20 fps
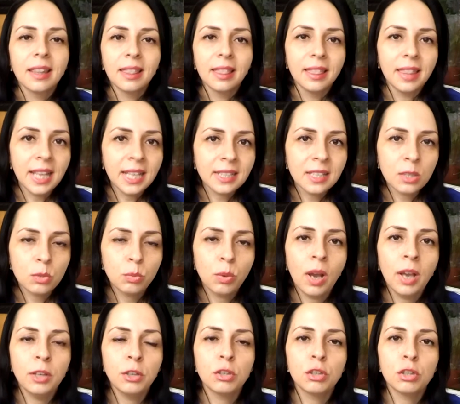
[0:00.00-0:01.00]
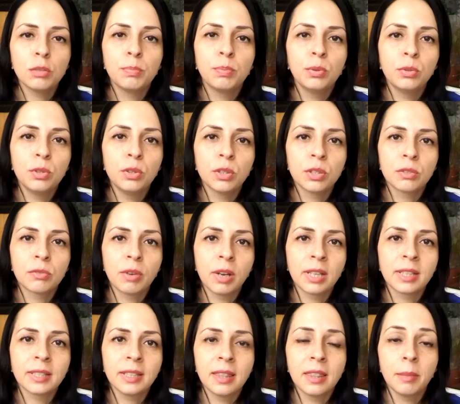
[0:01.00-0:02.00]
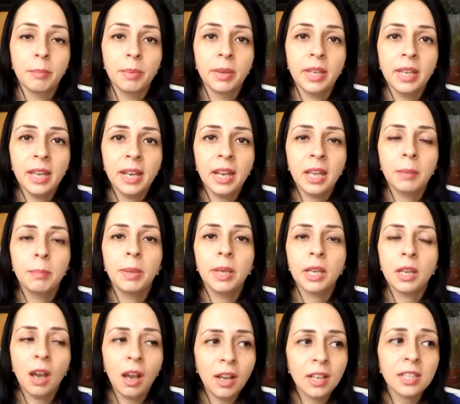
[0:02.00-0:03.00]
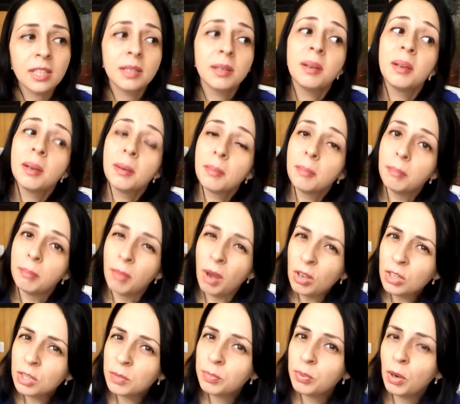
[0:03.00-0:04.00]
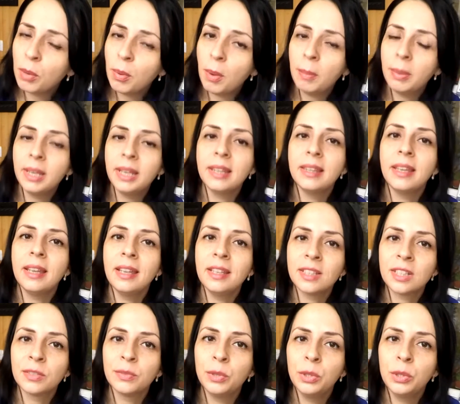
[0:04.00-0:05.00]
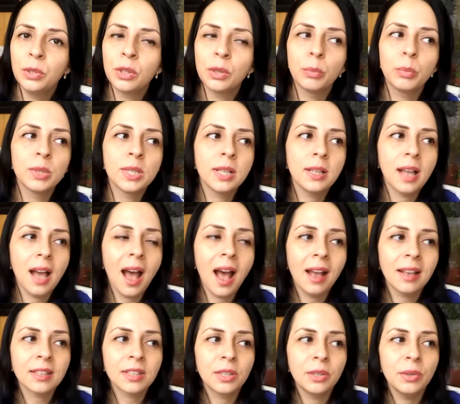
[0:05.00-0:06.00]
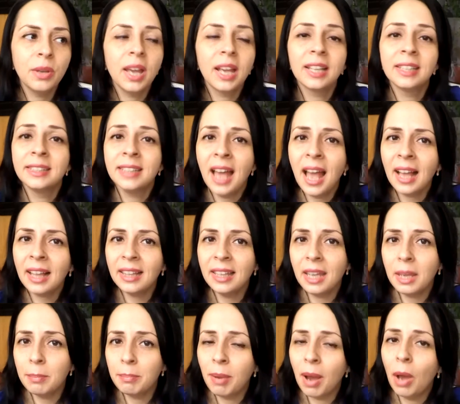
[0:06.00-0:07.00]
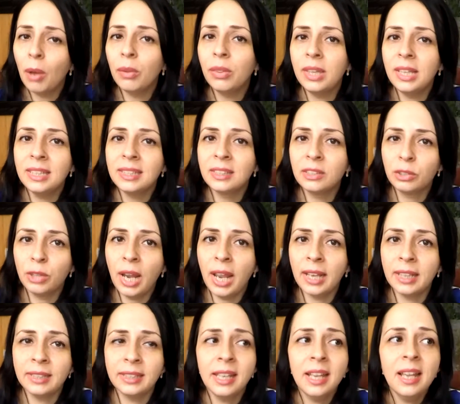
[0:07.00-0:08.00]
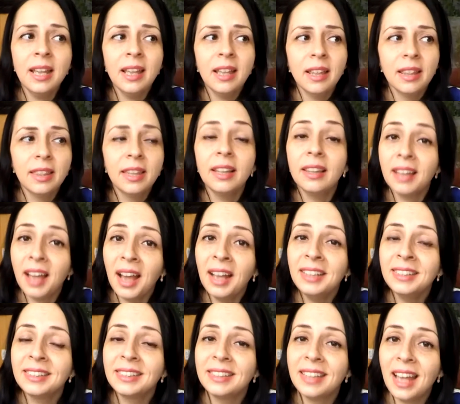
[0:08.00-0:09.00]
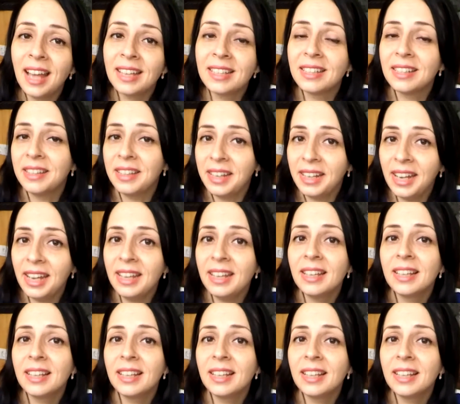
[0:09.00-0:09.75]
This is why you should put your strengths in the beginning, because most probably the interviewer will ask you exactly about these strengths, the lines that they